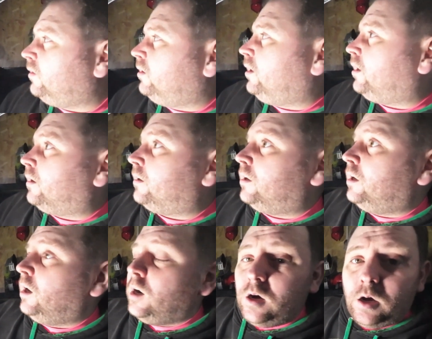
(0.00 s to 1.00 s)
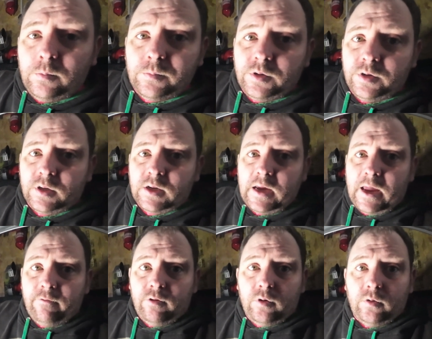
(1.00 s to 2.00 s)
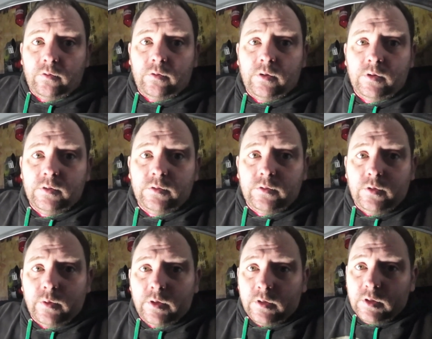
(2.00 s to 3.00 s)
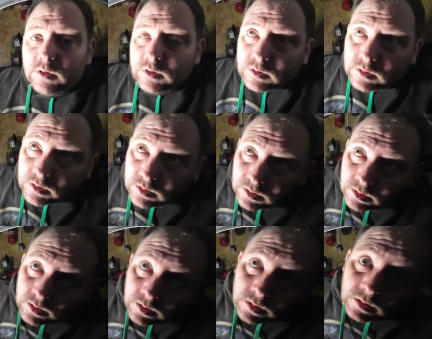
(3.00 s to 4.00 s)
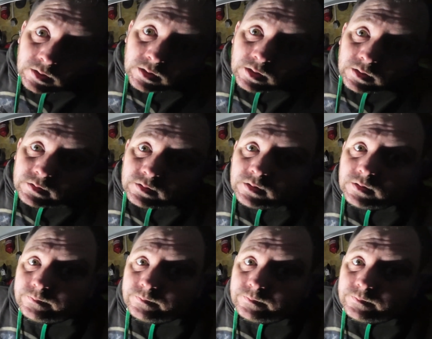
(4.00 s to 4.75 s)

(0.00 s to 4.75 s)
yeah, I'm gonna carry on doing this, and